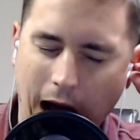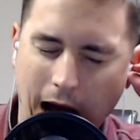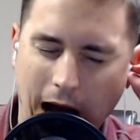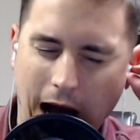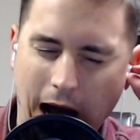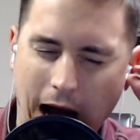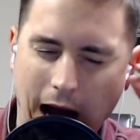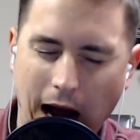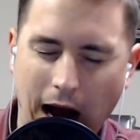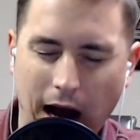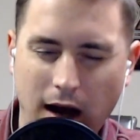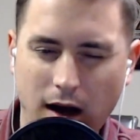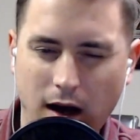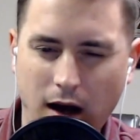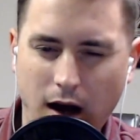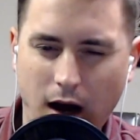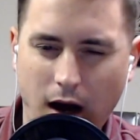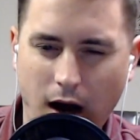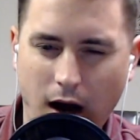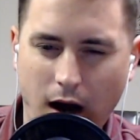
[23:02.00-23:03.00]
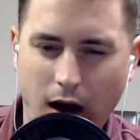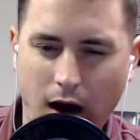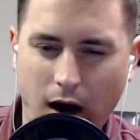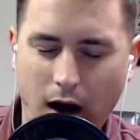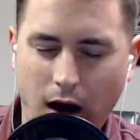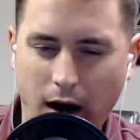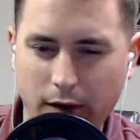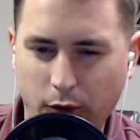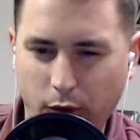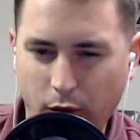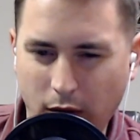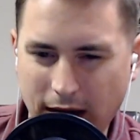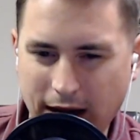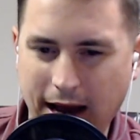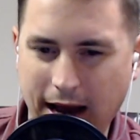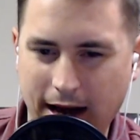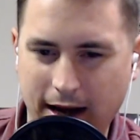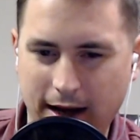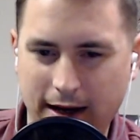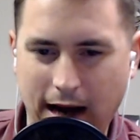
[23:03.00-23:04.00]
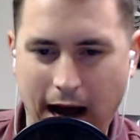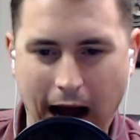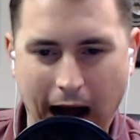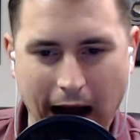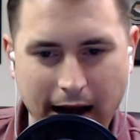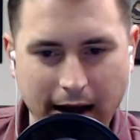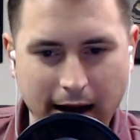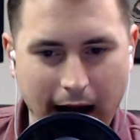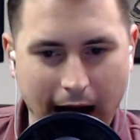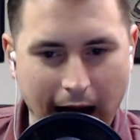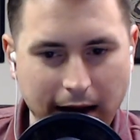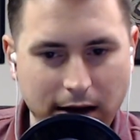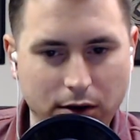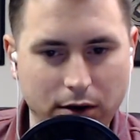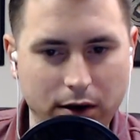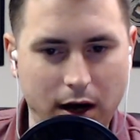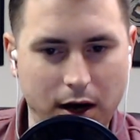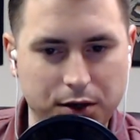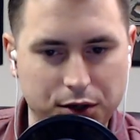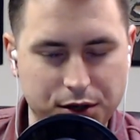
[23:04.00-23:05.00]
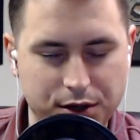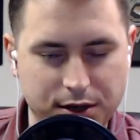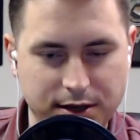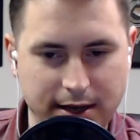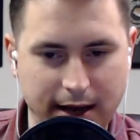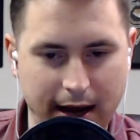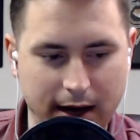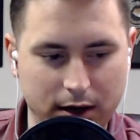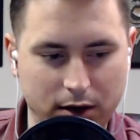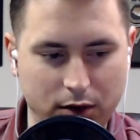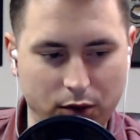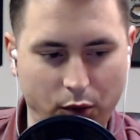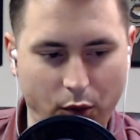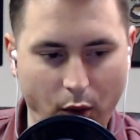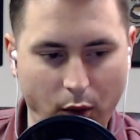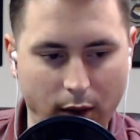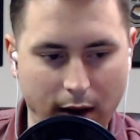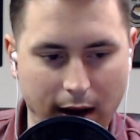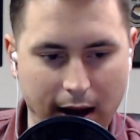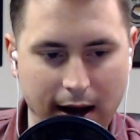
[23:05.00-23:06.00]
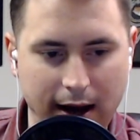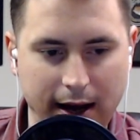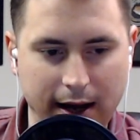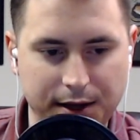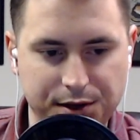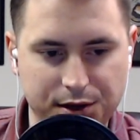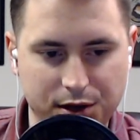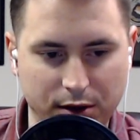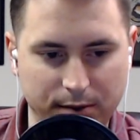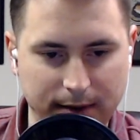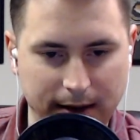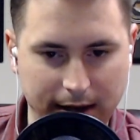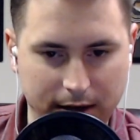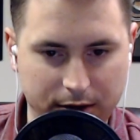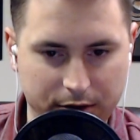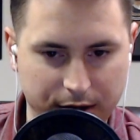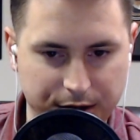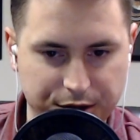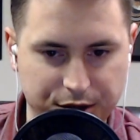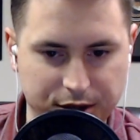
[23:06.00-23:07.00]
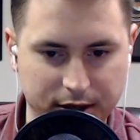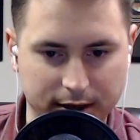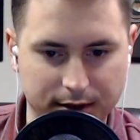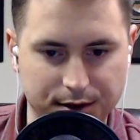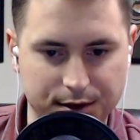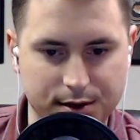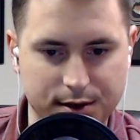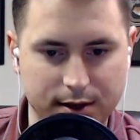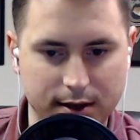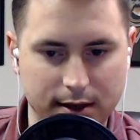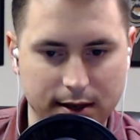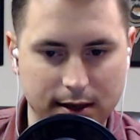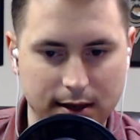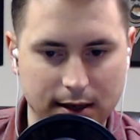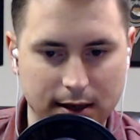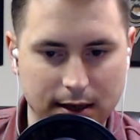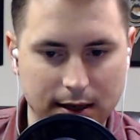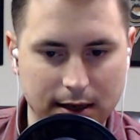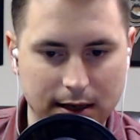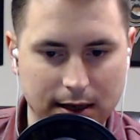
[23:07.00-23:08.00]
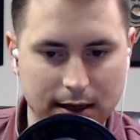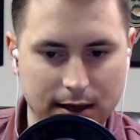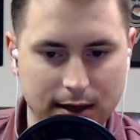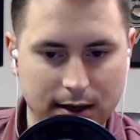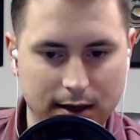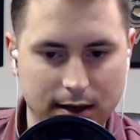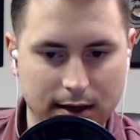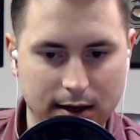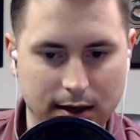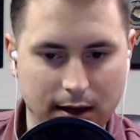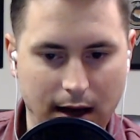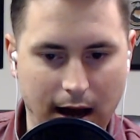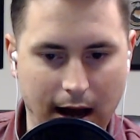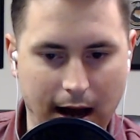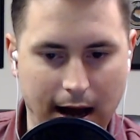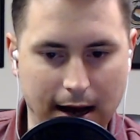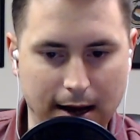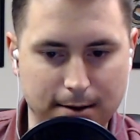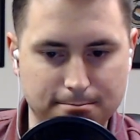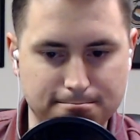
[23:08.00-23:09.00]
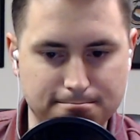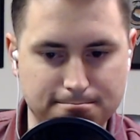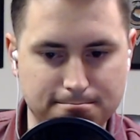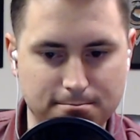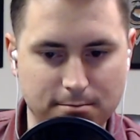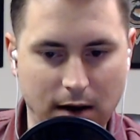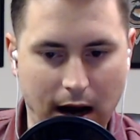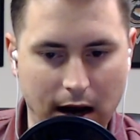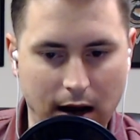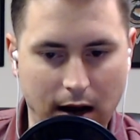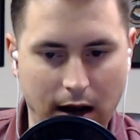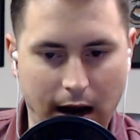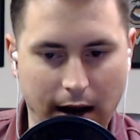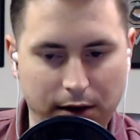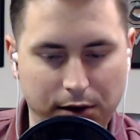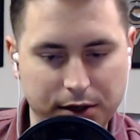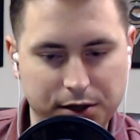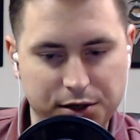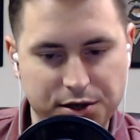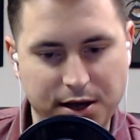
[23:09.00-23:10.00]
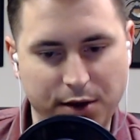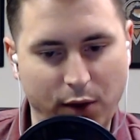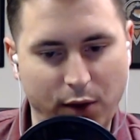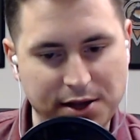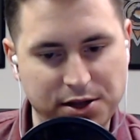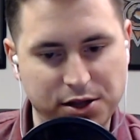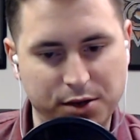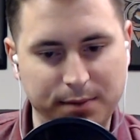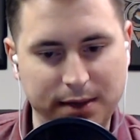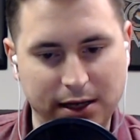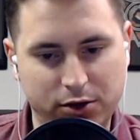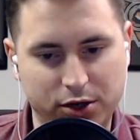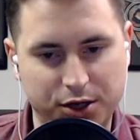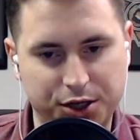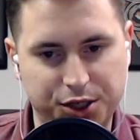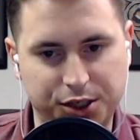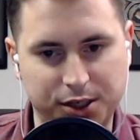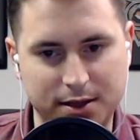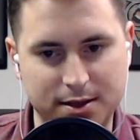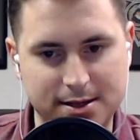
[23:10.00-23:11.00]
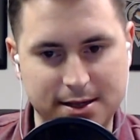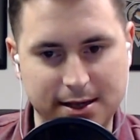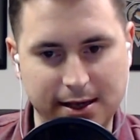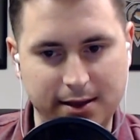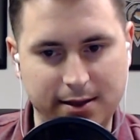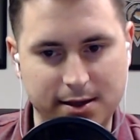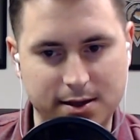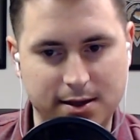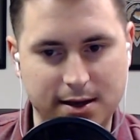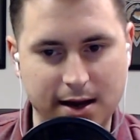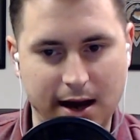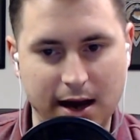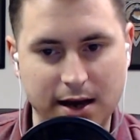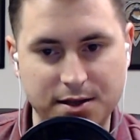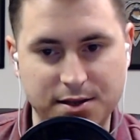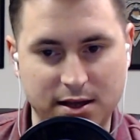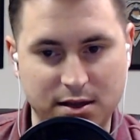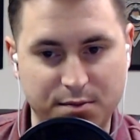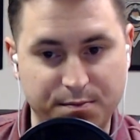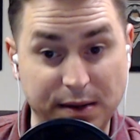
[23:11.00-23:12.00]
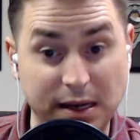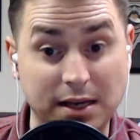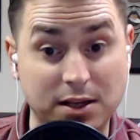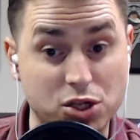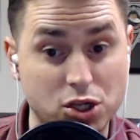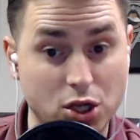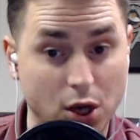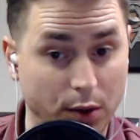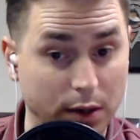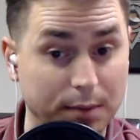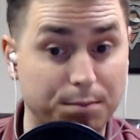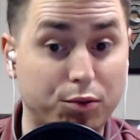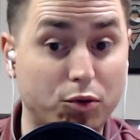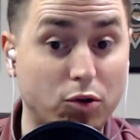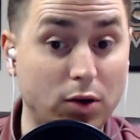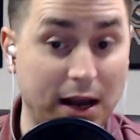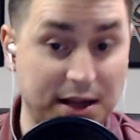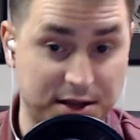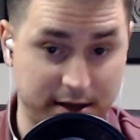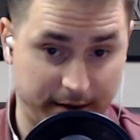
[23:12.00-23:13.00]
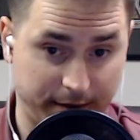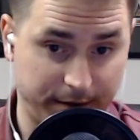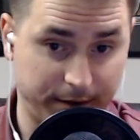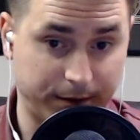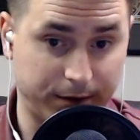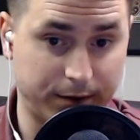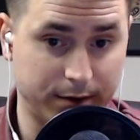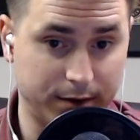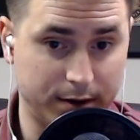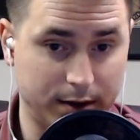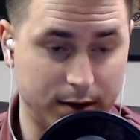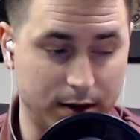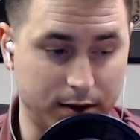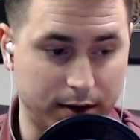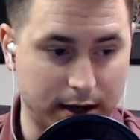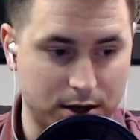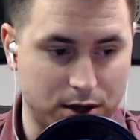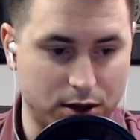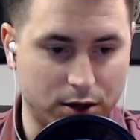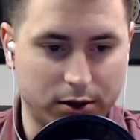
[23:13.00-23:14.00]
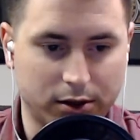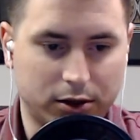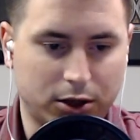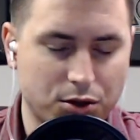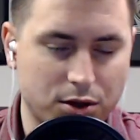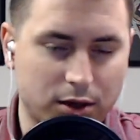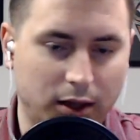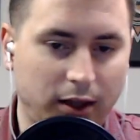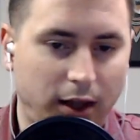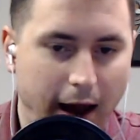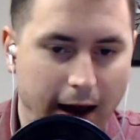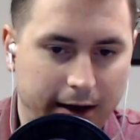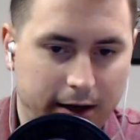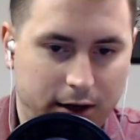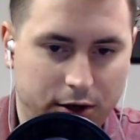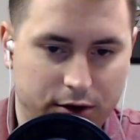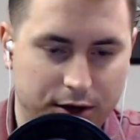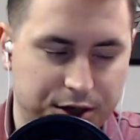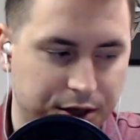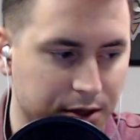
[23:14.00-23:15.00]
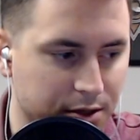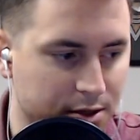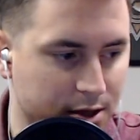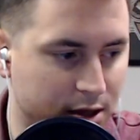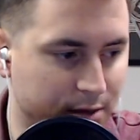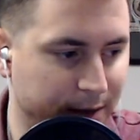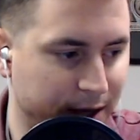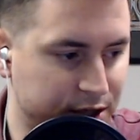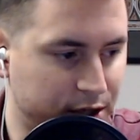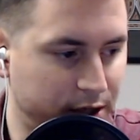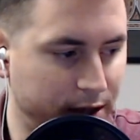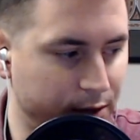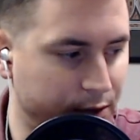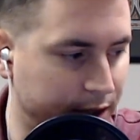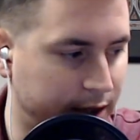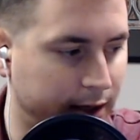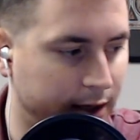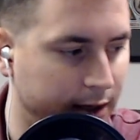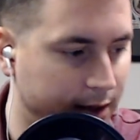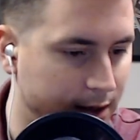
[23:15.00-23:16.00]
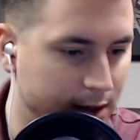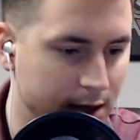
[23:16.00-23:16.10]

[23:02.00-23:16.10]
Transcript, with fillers: I, on one hand, I, I don't understand why so many Christians um I don't understand why so many Christians see these guys as being so impressive. Okay, so the, there's a lot of Christians, especially within